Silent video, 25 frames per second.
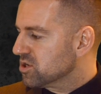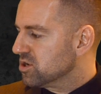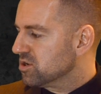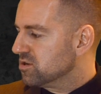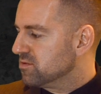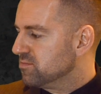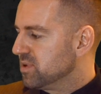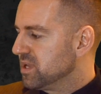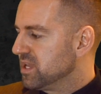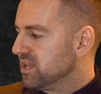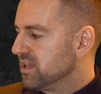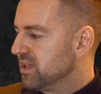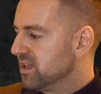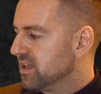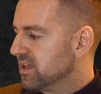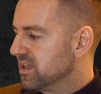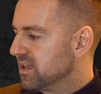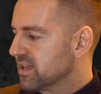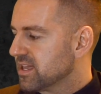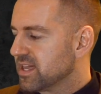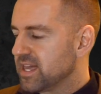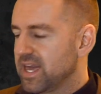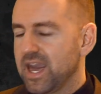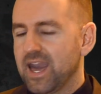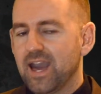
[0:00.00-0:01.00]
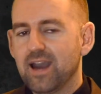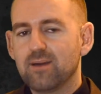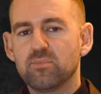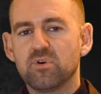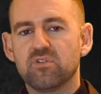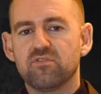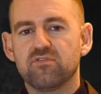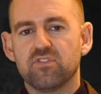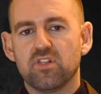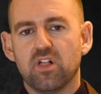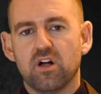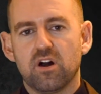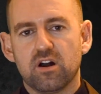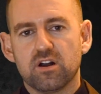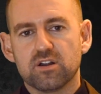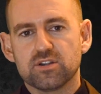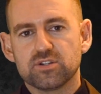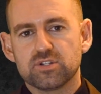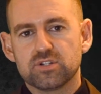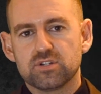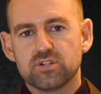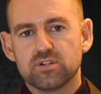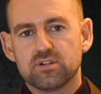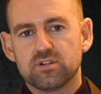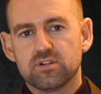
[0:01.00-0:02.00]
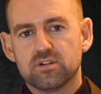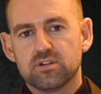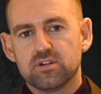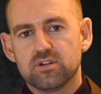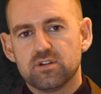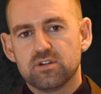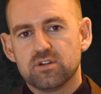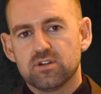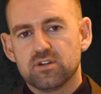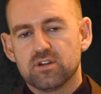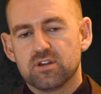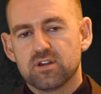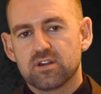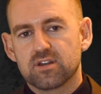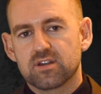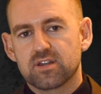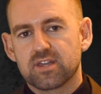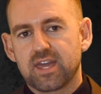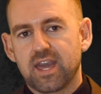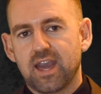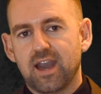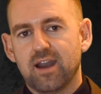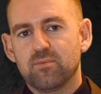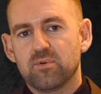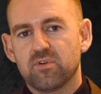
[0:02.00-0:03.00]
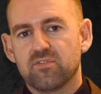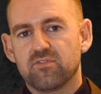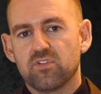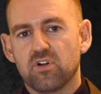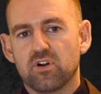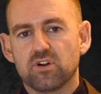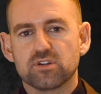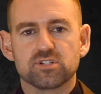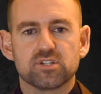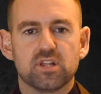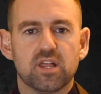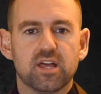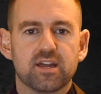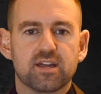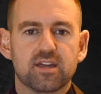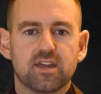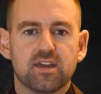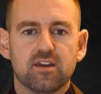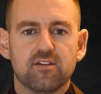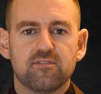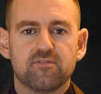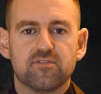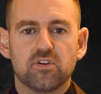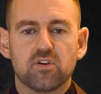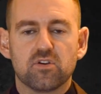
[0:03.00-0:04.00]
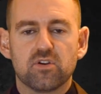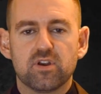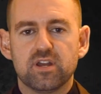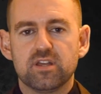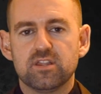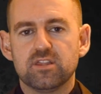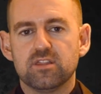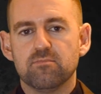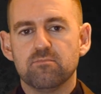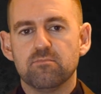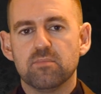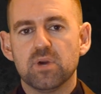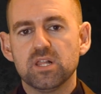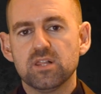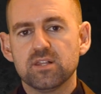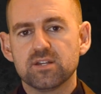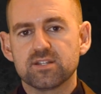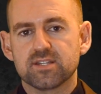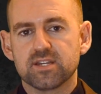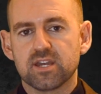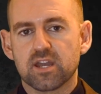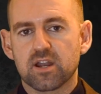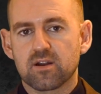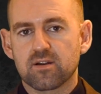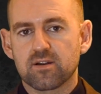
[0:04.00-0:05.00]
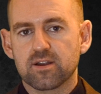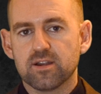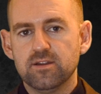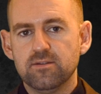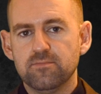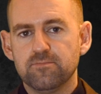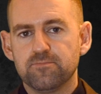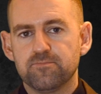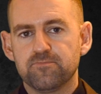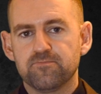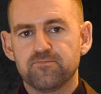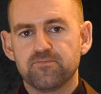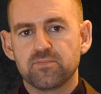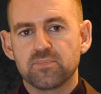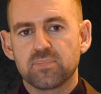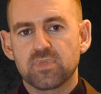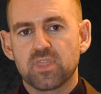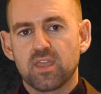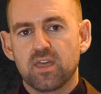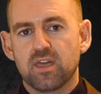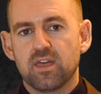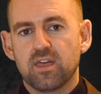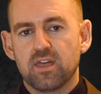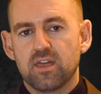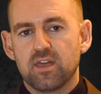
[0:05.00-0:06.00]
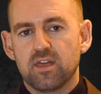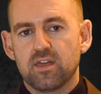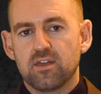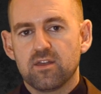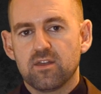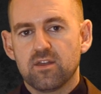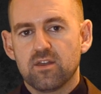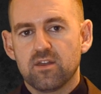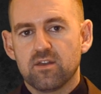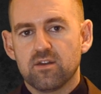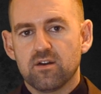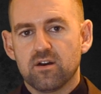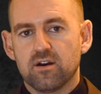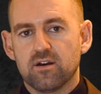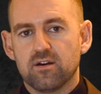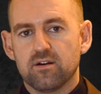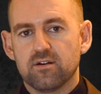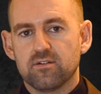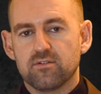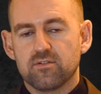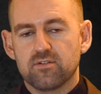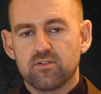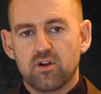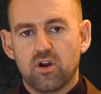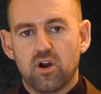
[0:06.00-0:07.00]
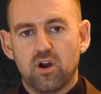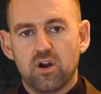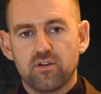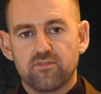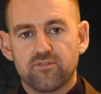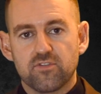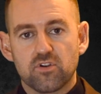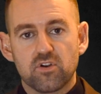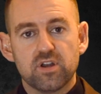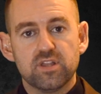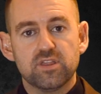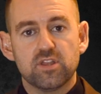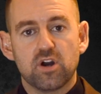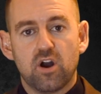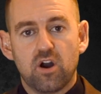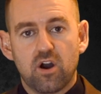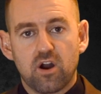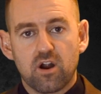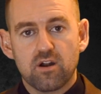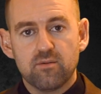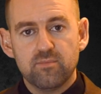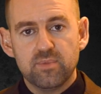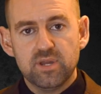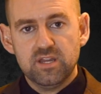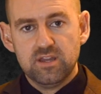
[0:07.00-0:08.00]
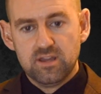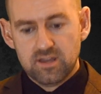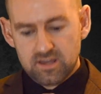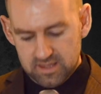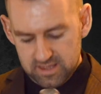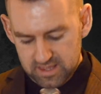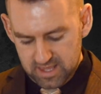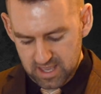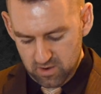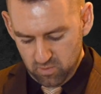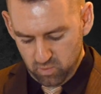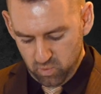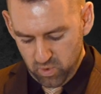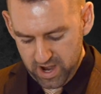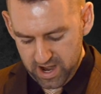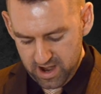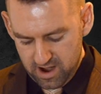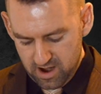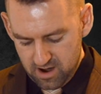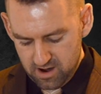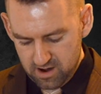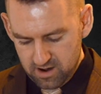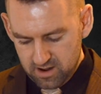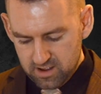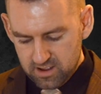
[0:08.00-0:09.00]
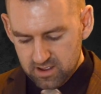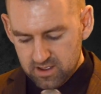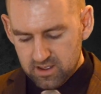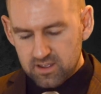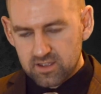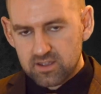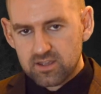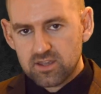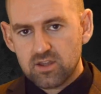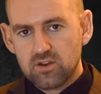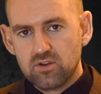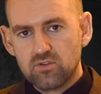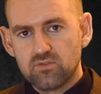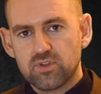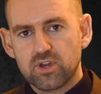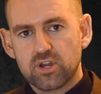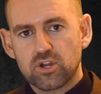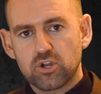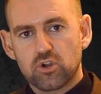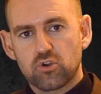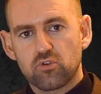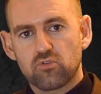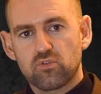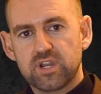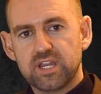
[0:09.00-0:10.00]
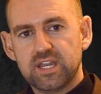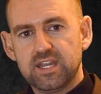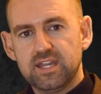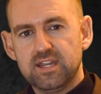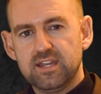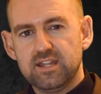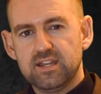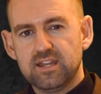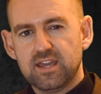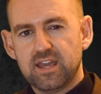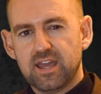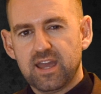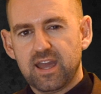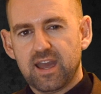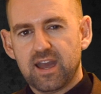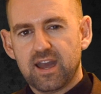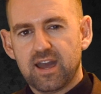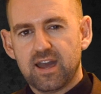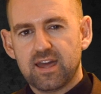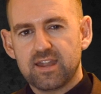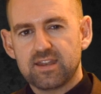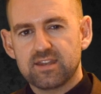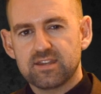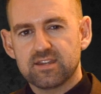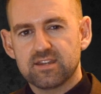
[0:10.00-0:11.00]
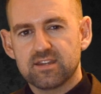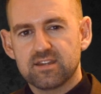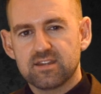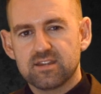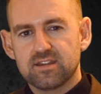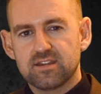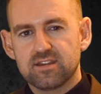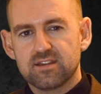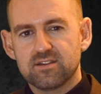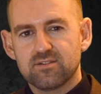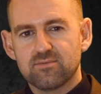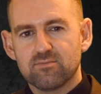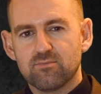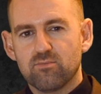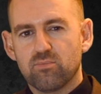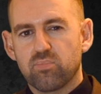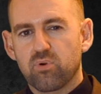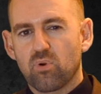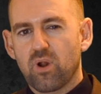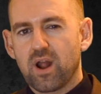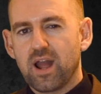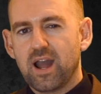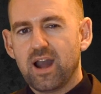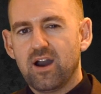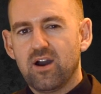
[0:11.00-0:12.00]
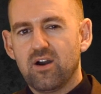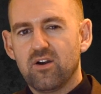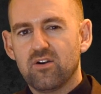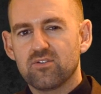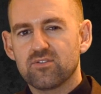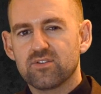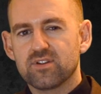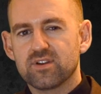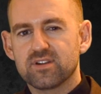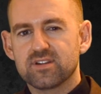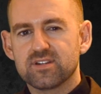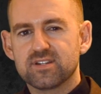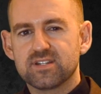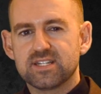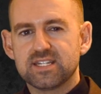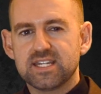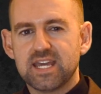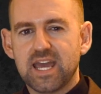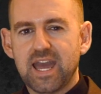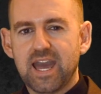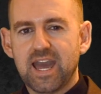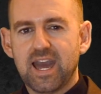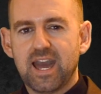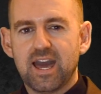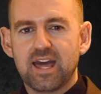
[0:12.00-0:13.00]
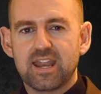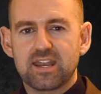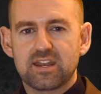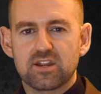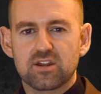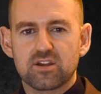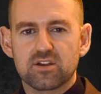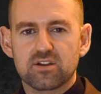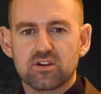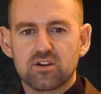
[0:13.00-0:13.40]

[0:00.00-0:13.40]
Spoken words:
could be camouflage. Camouflage. Like if you're in the military, if you're in the army, they wear, you know, the green and brown, tan